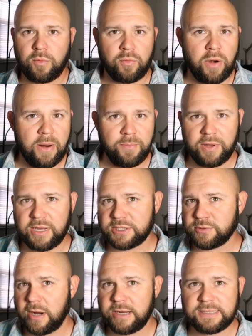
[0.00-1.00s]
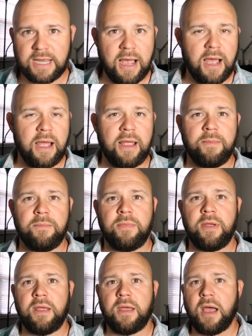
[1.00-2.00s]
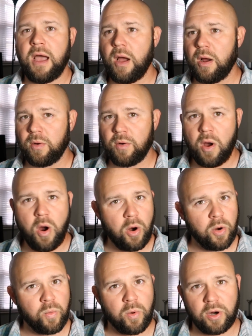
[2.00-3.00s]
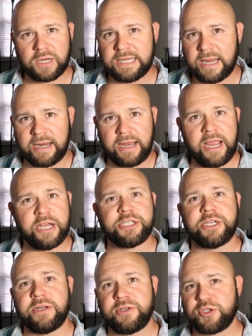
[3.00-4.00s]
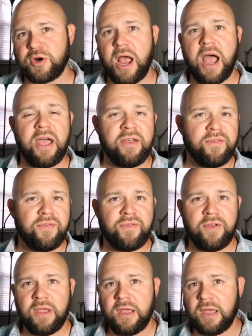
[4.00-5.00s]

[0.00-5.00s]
right place, right time, uh, hard work, dedication, drive,